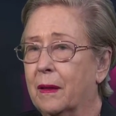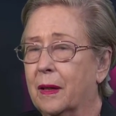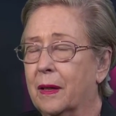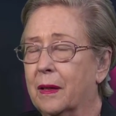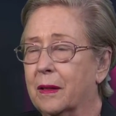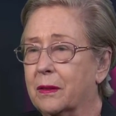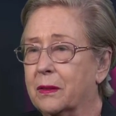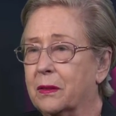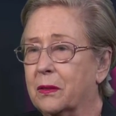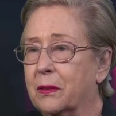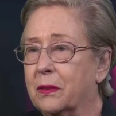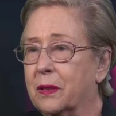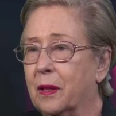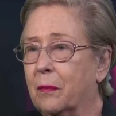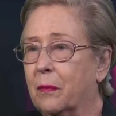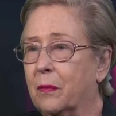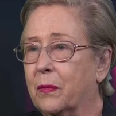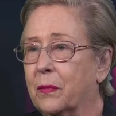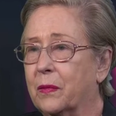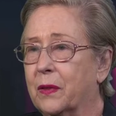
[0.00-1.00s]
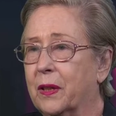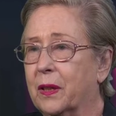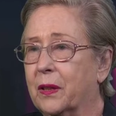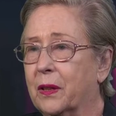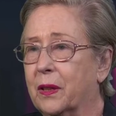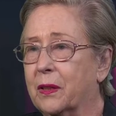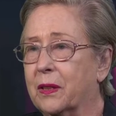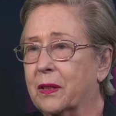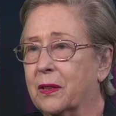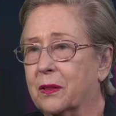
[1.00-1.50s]
and this is something
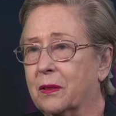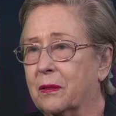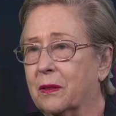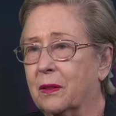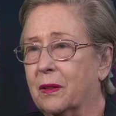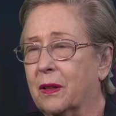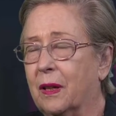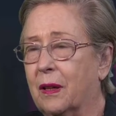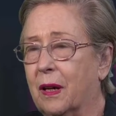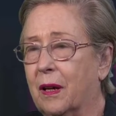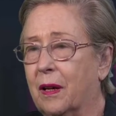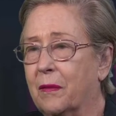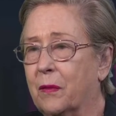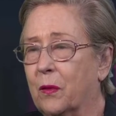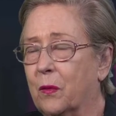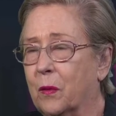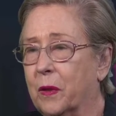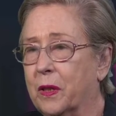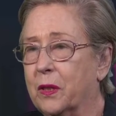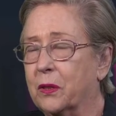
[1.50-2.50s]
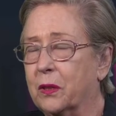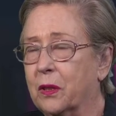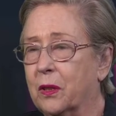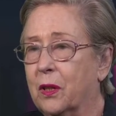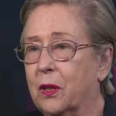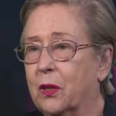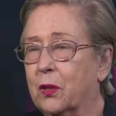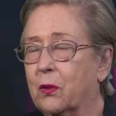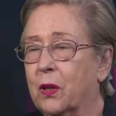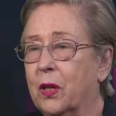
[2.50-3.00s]
that has, I've always
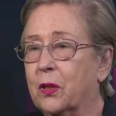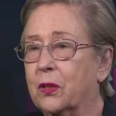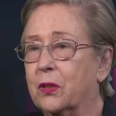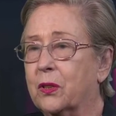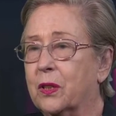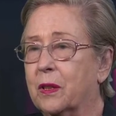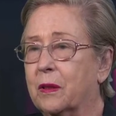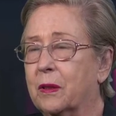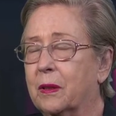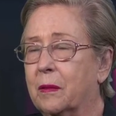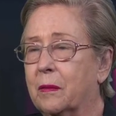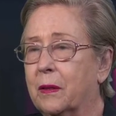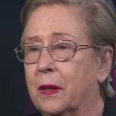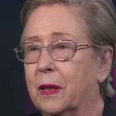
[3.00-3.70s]
treasured in,